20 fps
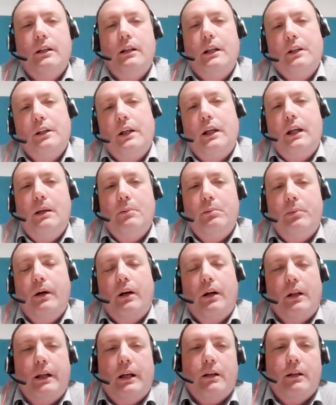the key
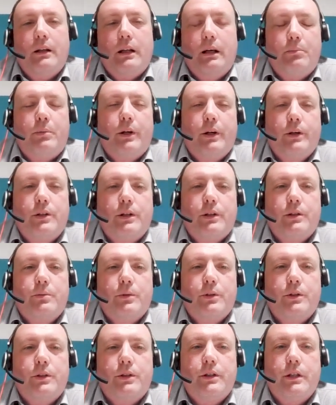part of that process
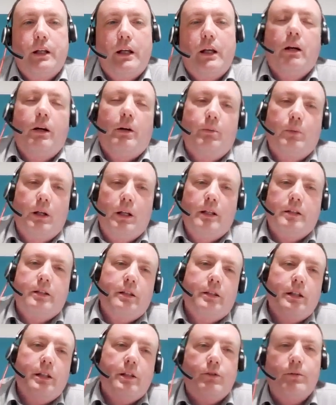was to say, well, that's a
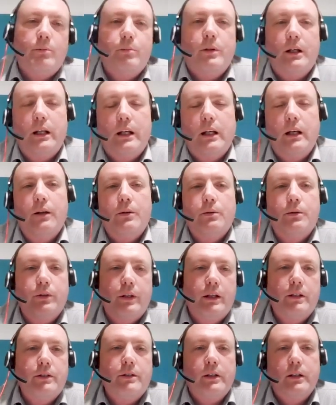Citroen Berlingo, or
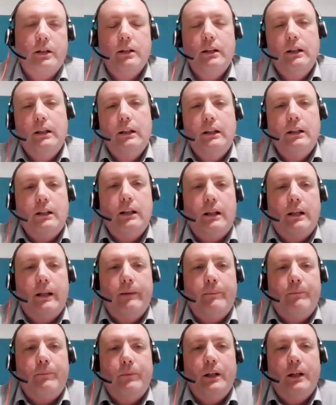that's a
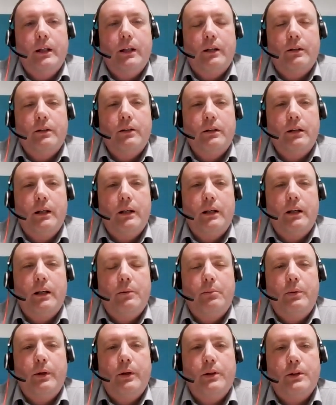
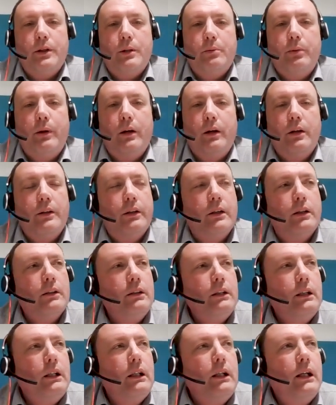Peugeot partner.
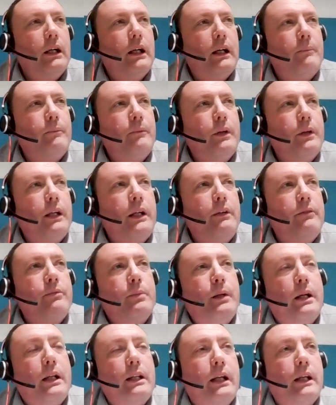And even
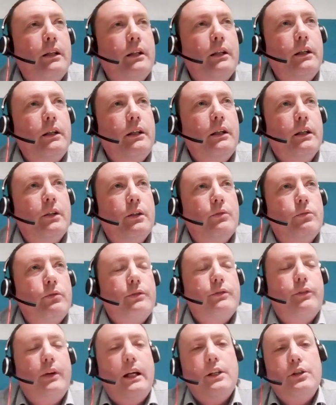back then, the
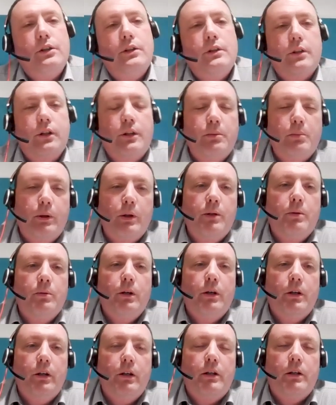reflections on the
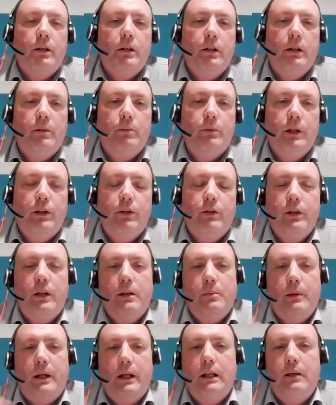bodywork, when you think
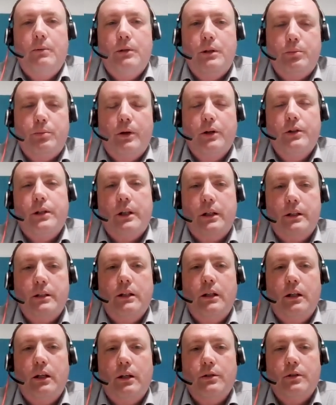about the image
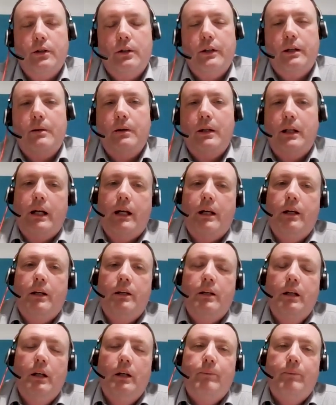processing that goes on, that can